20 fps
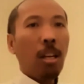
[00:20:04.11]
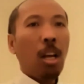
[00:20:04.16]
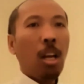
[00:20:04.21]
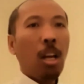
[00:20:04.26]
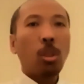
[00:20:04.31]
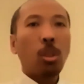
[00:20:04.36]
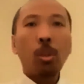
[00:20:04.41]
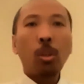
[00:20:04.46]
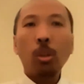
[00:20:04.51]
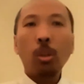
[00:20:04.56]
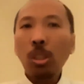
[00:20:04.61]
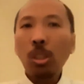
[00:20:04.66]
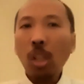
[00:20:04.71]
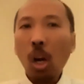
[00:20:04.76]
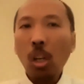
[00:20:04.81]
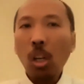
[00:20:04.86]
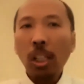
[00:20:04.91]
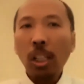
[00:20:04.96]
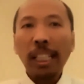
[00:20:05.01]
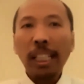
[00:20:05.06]
So those
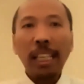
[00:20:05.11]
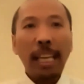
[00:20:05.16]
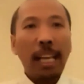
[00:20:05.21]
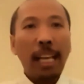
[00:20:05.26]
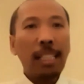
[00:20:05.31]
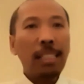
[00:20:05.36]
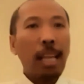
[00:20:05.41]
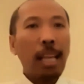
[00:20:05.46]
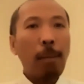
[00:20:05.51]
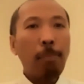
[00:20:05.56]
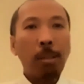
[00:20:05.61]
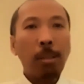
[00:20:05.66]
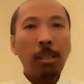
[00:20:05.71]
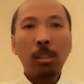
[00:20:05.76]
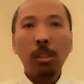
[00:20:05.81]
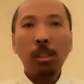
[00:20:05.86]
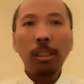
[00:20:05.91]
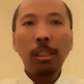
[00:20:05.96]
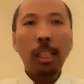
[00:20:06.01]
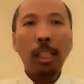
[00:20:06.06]
are key
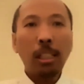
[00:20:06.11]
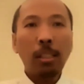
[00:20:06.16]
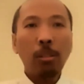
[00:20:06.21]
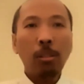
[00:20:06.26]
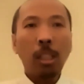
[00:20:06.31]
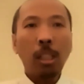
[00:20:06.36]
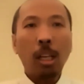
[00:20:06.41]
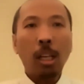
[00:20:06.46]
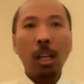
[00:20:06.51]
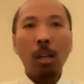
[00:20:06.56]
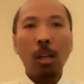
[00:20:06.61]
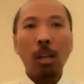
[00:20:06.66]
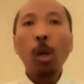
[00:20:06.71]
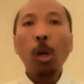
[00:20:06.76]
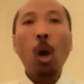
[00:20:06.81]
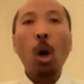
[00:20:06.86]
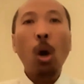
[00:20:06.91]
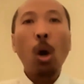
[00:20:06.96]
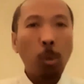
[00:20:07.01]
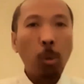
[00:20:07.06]
examples that we
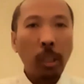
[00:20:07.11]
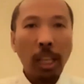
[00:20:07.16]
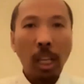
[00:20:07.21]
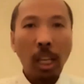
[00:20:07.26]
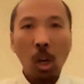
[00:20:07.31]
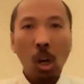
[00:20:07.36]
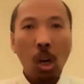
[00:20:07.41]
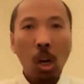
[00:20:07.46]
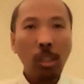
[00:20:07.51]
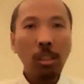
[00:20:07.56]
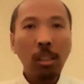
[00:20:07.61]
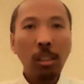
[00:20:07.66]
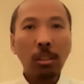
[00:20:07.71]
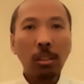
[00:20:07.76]
are working on.